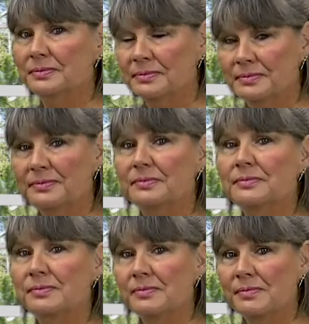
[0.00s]

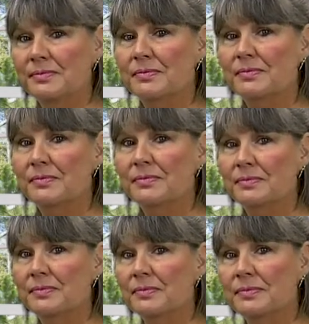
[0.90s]

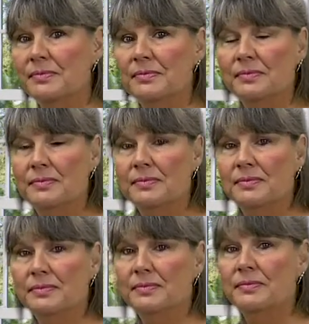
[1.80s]

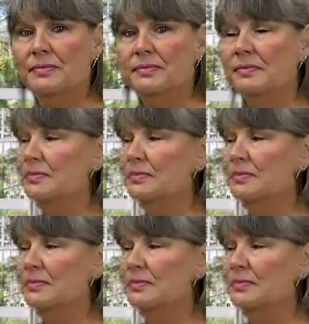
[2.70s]
(not speaking)